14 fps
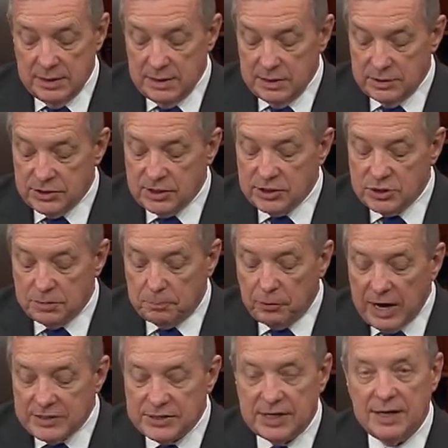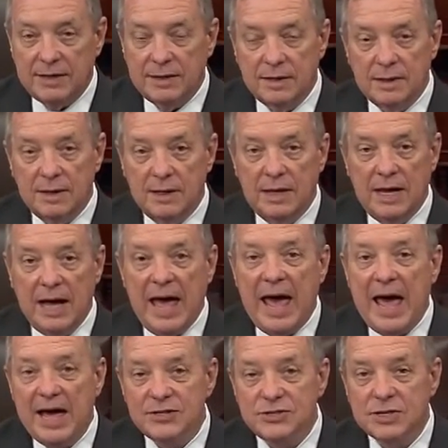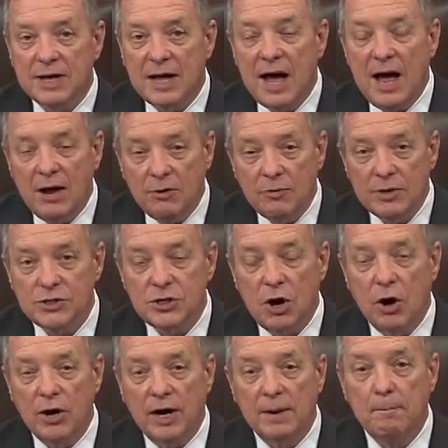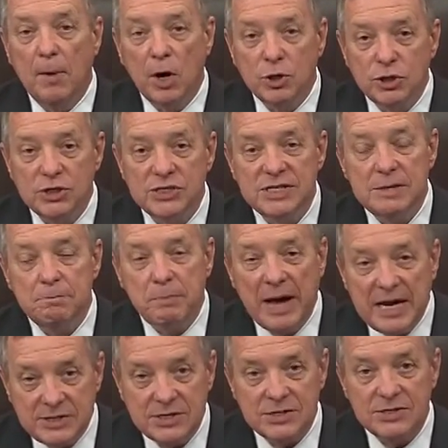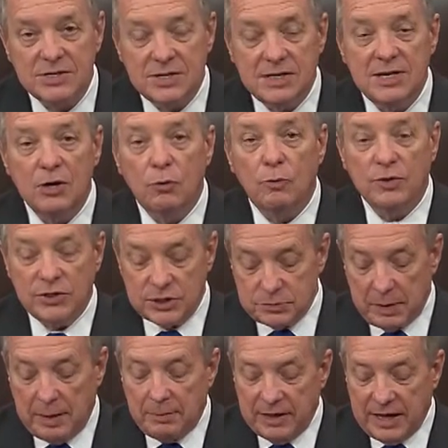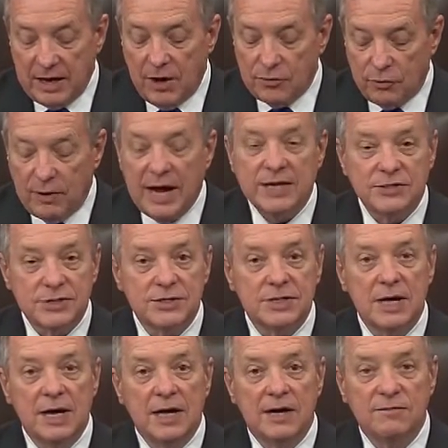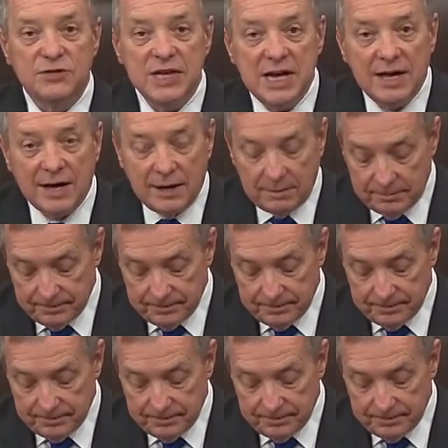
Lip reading: since the President asked Congress on an emergency basis to deal with this public health crisis of Zika.